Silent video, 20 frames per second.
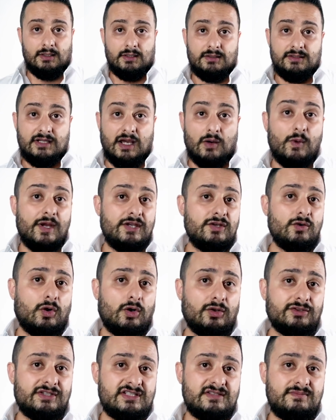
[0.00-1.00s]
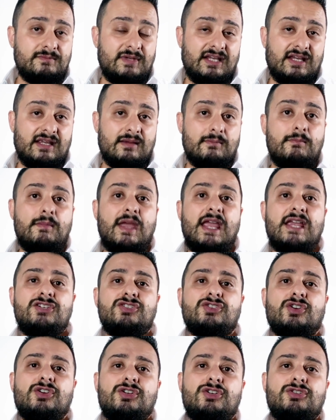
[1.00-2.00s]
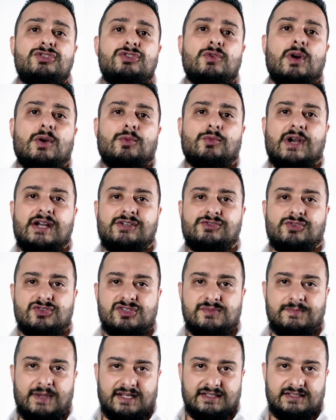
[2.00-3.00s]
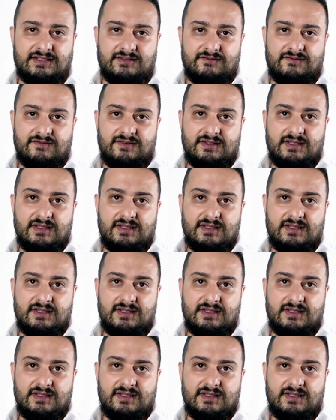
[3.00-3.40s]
Now, when you hold this meeting, make sure you do a retrospective.